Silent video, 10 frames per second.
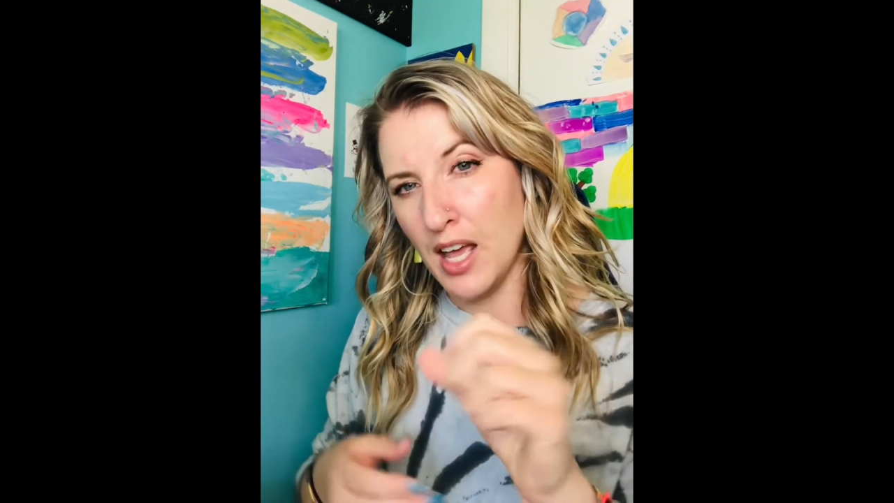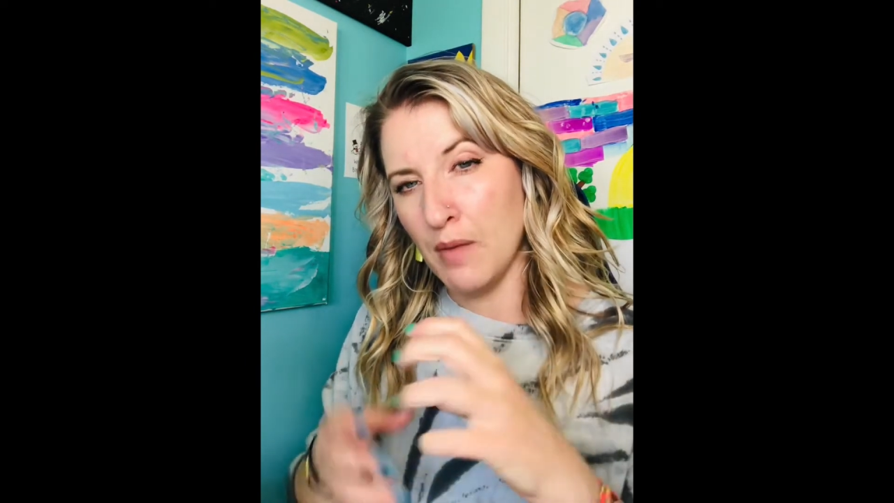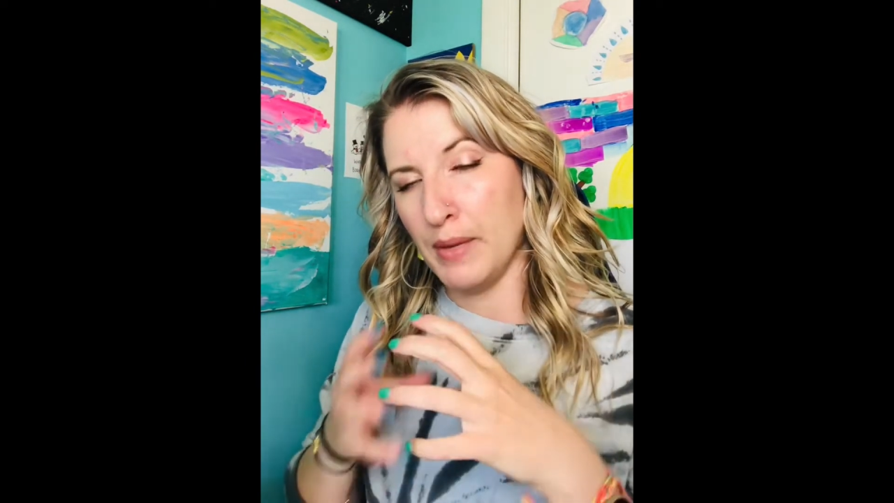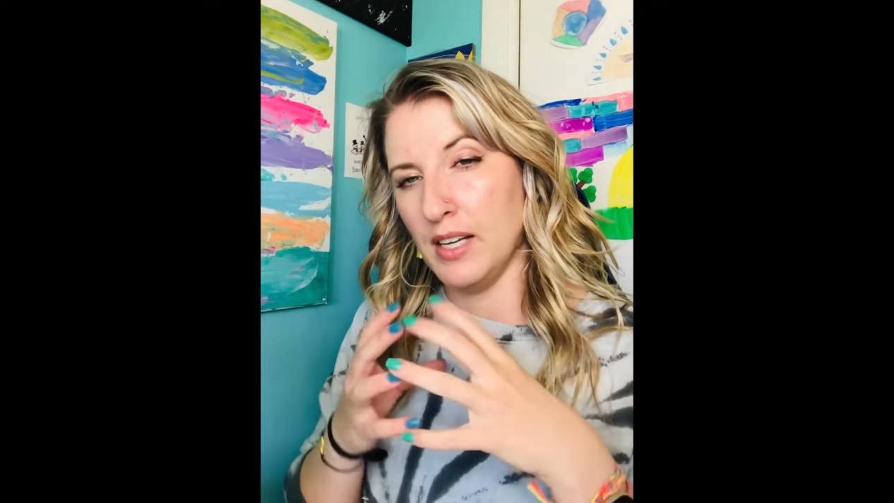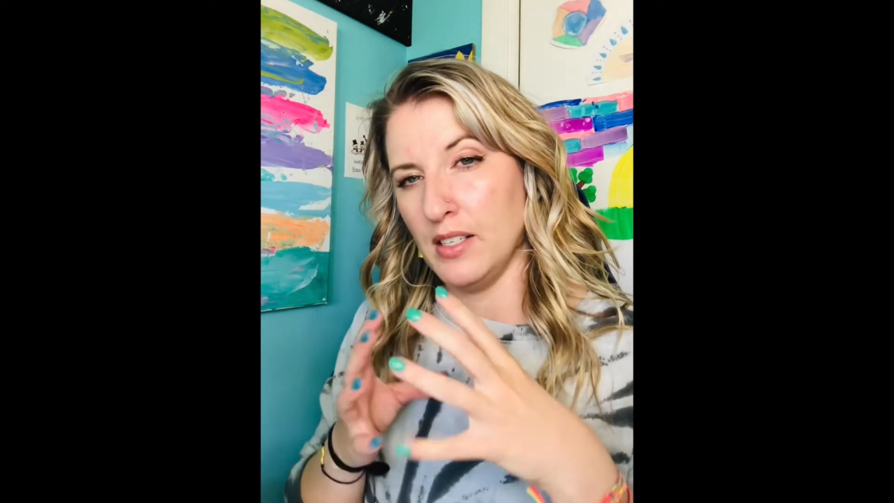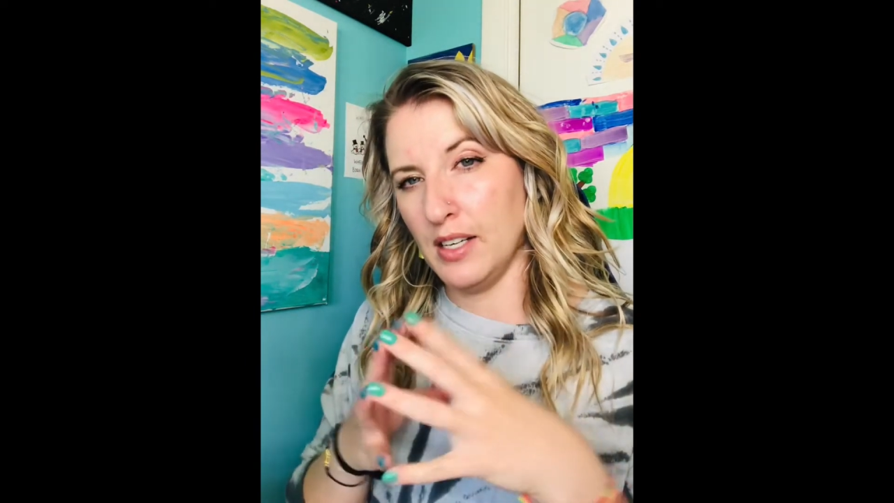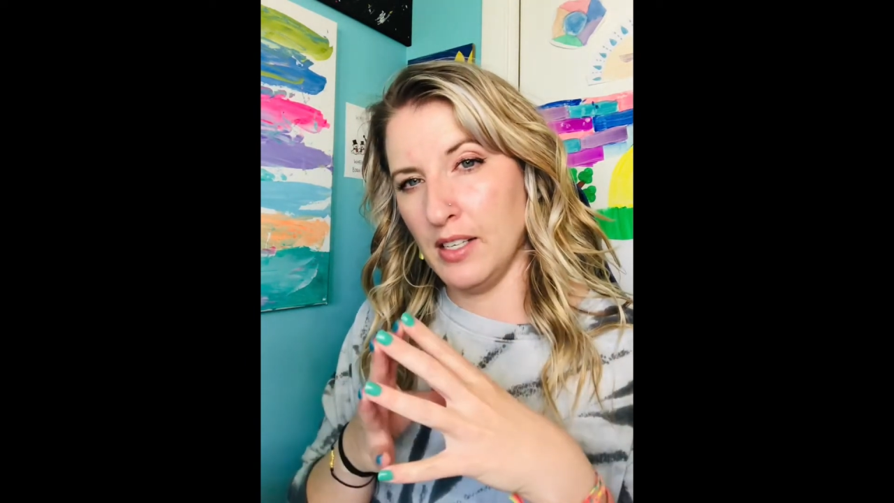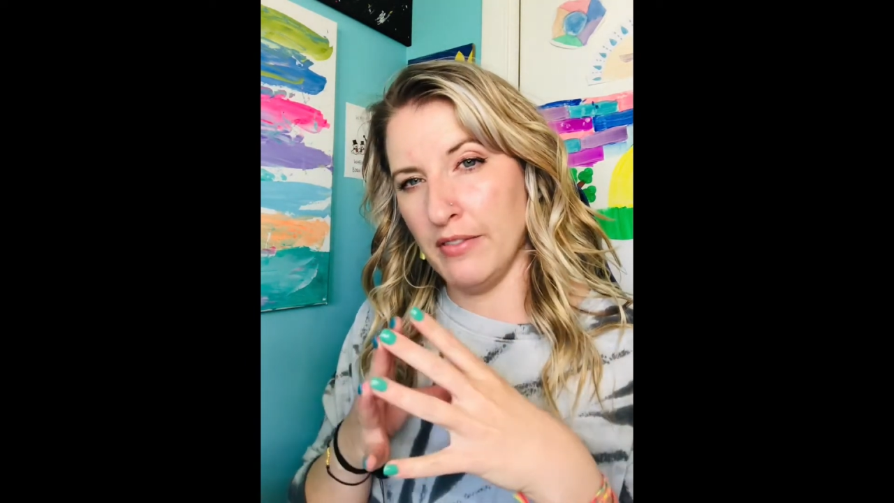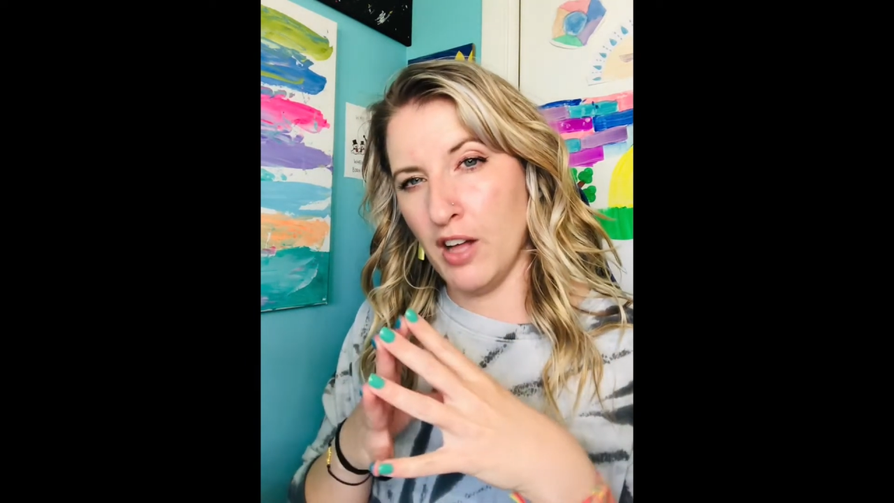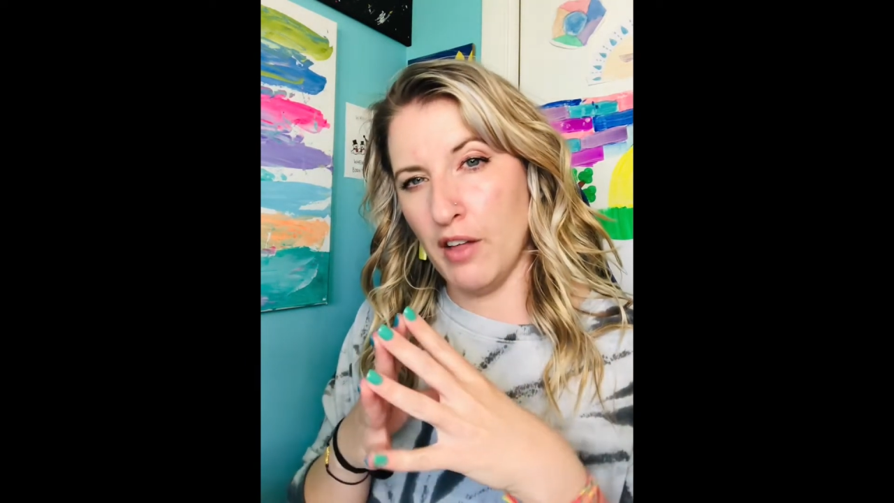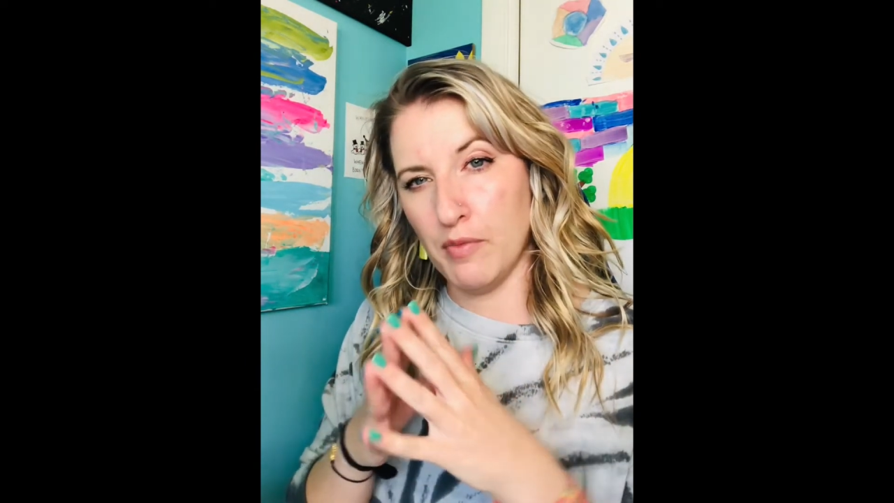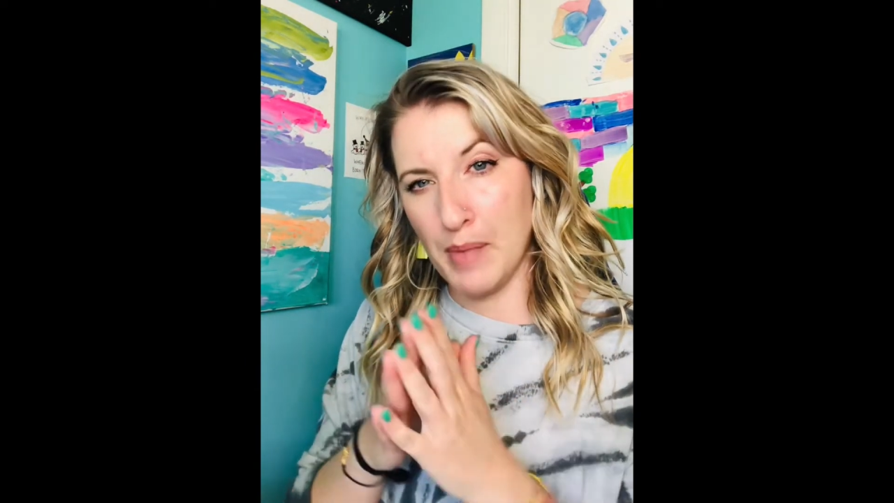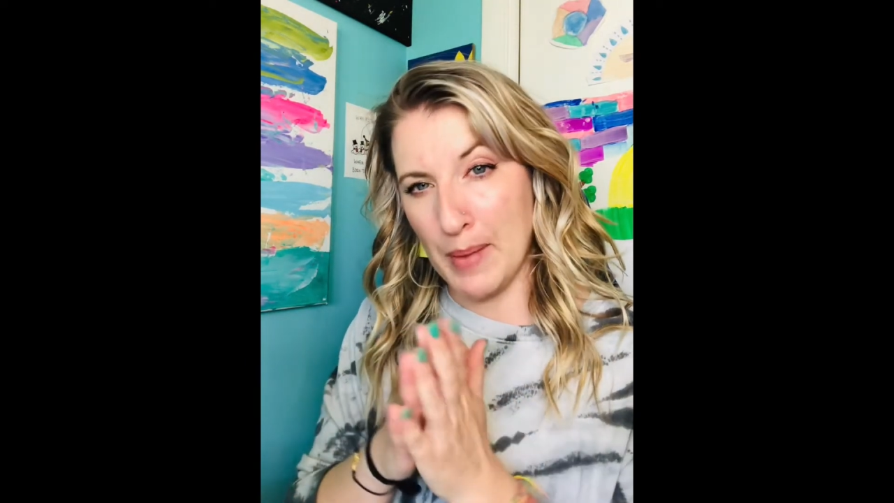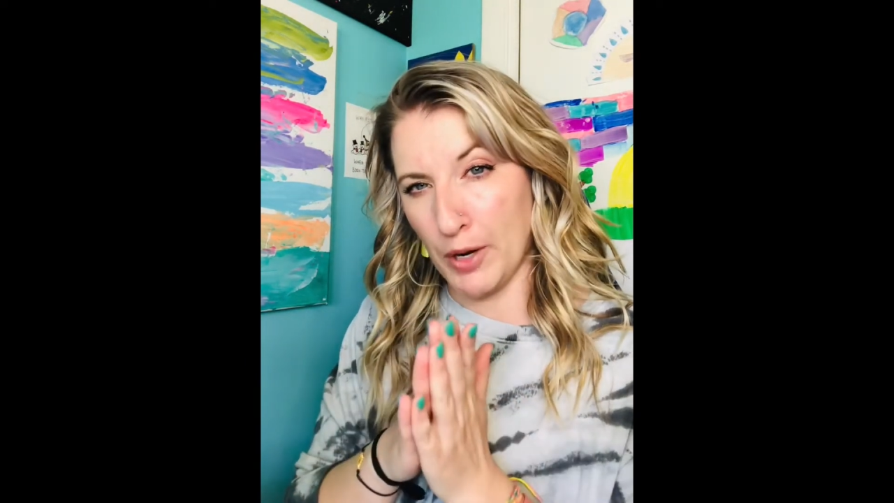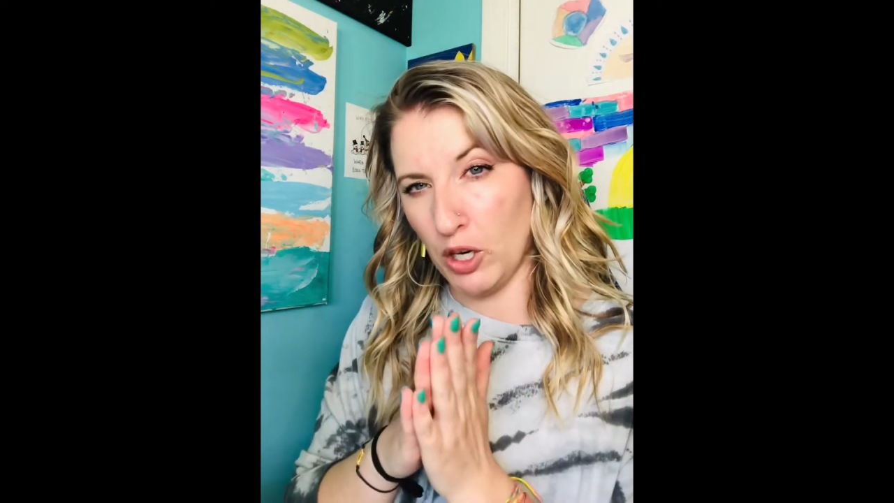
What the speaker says: but it does involve paper